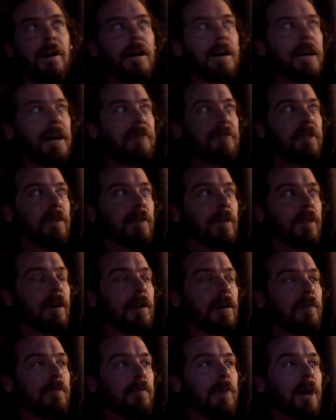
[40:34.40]
I'd have to
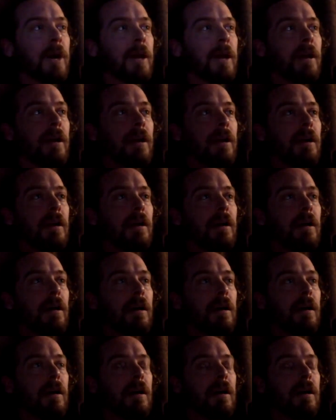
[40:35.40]
look, but
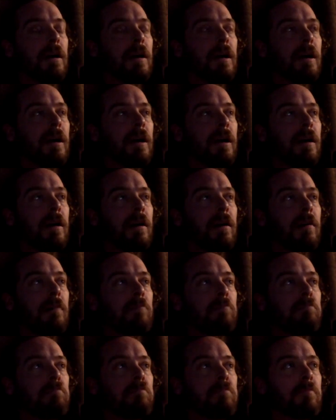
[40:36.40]

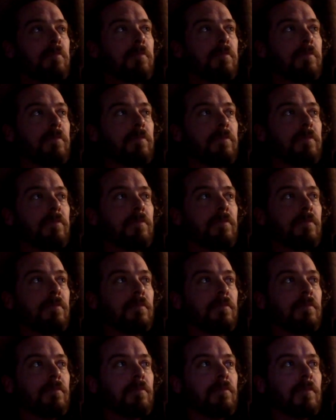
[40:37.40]
I'll
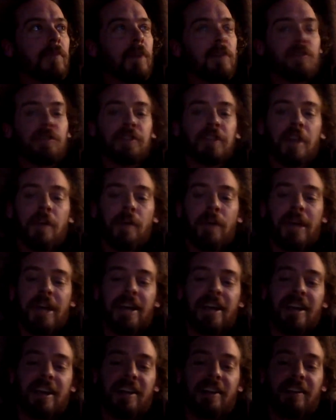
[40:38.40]
just say
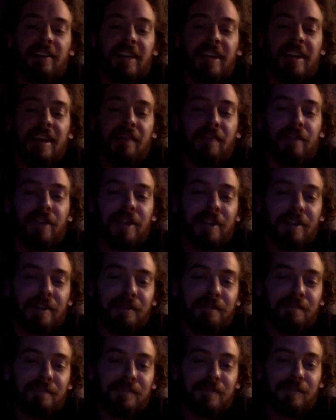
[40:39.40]
we hit a lead every
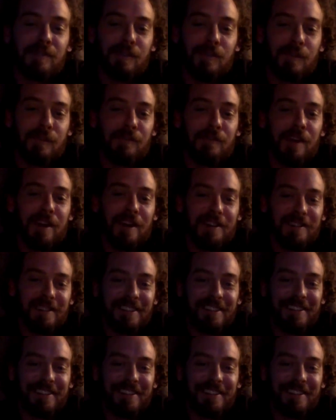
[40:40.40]
year, so we're fine.